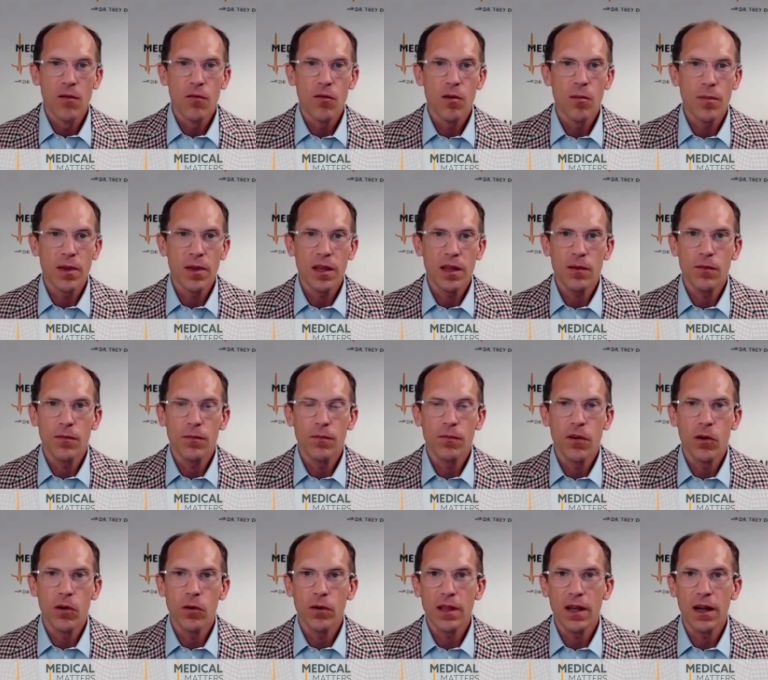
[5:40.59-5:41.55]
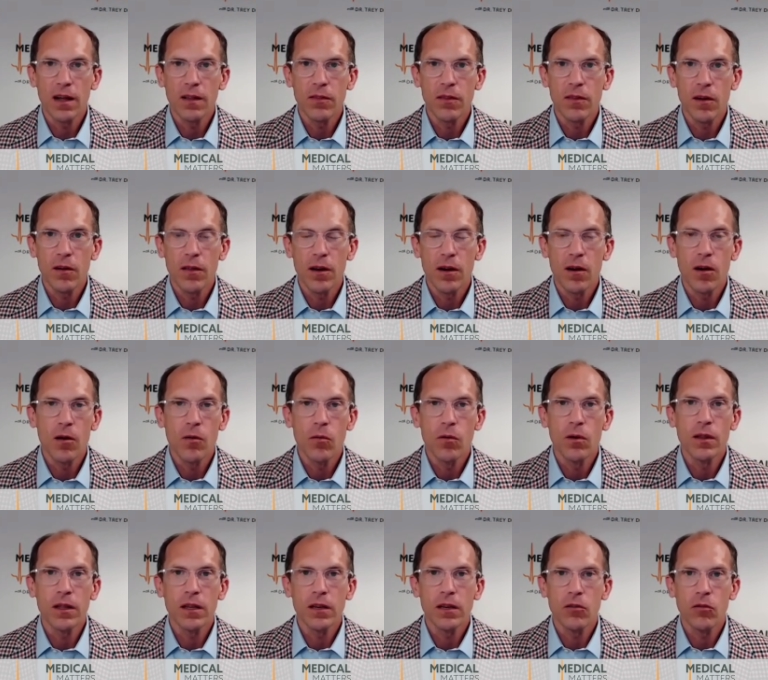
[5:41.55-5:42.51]
for many folks out there that aren't
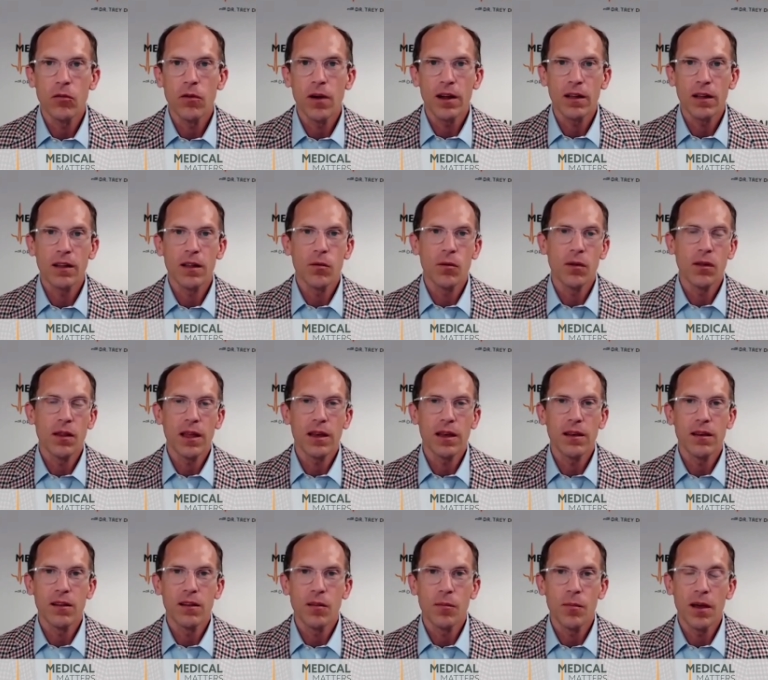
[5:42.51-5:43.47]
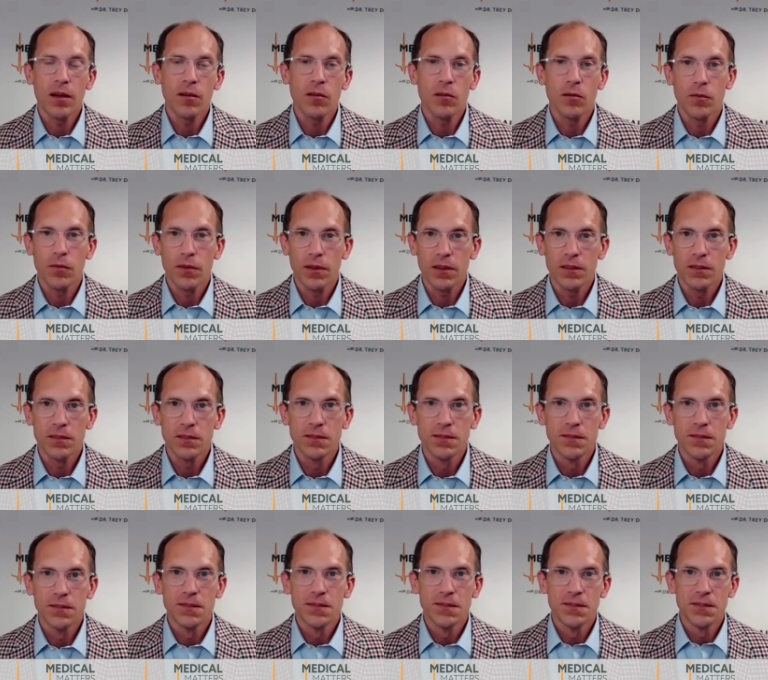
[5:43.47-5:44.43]
really directly related to the medical field.